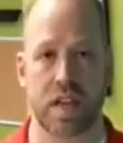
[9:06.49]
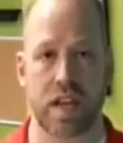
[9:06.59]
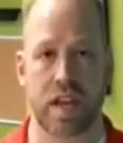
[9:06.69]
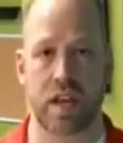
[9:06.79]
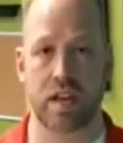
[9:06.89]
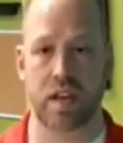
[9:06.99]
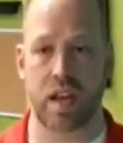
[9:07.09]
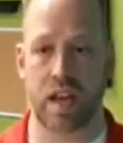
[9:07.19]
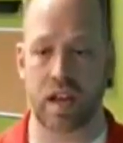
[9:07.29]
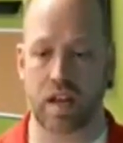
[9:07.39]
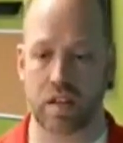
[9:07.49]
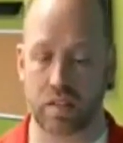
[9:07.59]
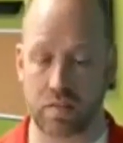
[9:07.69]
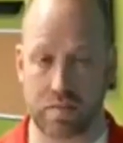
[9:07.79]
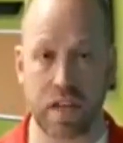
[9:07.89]
and
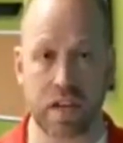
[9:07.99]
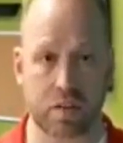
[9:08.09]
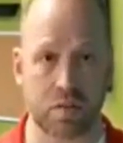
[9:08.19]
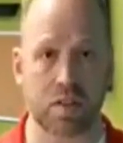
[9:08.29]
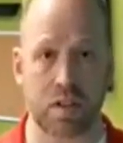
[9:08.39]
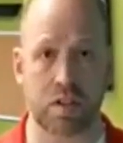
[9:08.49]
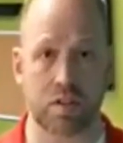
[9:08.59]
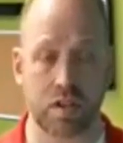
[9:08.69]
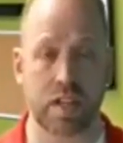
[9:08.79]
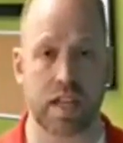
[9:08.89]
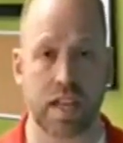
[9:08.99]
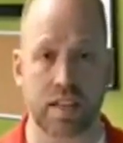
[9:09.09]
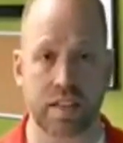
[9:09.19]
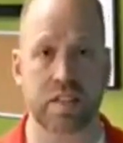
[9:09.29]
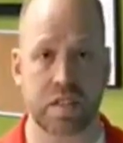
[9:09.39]
the vehicle that you're looking at
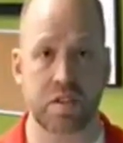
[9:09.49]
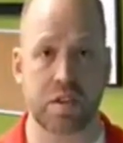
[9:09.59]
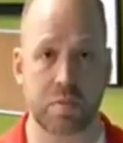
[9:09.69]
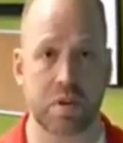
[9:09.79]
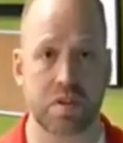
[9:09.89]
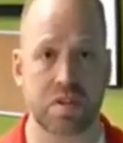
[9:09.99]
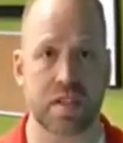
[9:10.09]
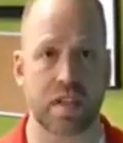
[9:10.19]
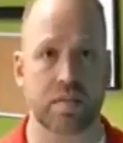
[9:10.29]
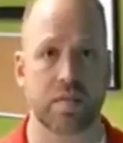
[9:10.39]
and considering purchasing.